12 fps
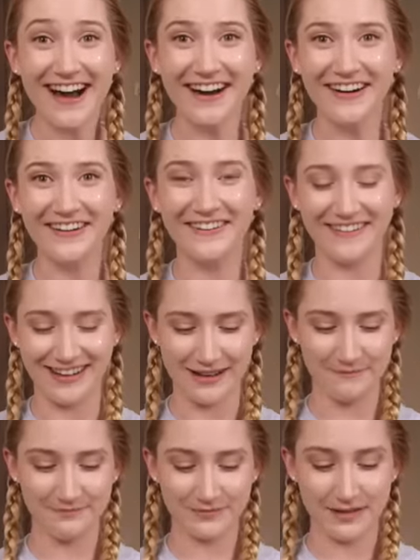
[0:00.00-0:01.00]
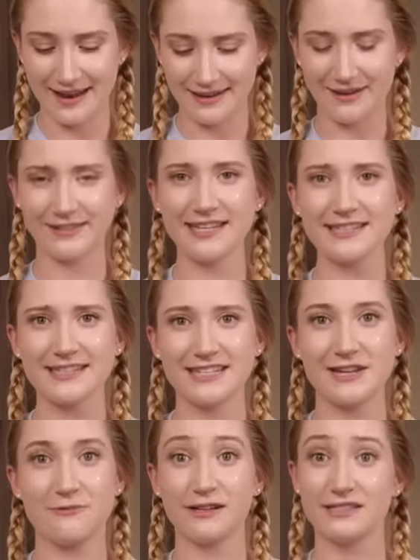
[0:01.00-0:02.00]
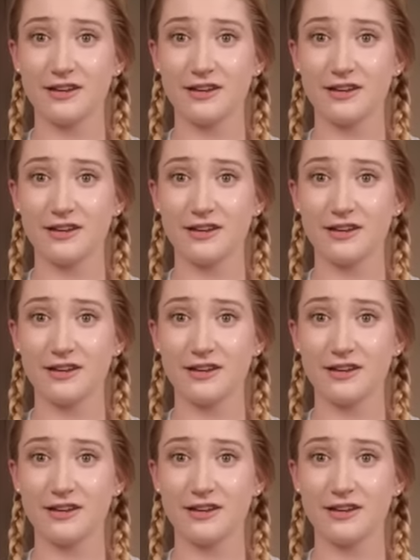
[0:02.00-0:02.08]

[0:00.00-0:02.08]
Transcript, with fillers: Whoa. Now let's see what's